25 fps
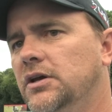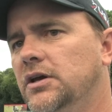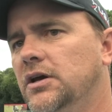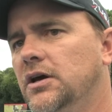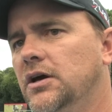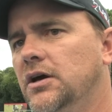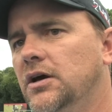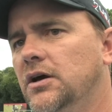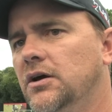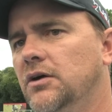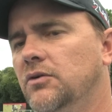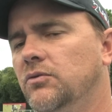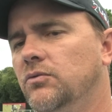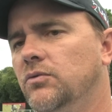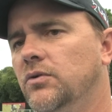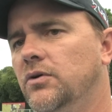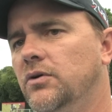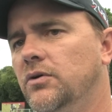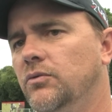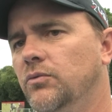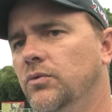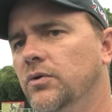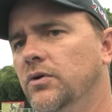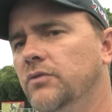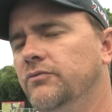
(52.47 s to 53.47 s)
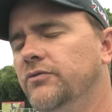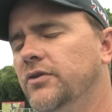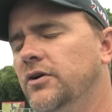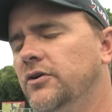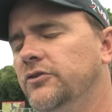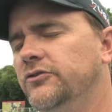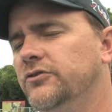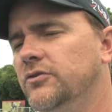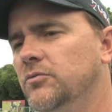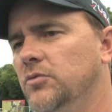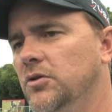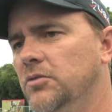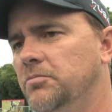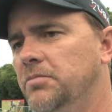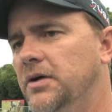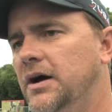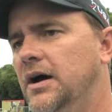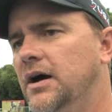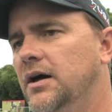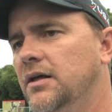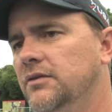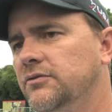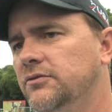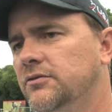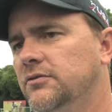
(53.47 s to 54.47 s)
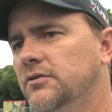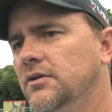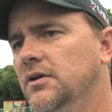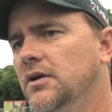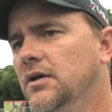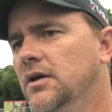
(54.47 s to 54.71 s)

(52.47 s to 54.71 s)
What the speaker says: we're on very similar paths.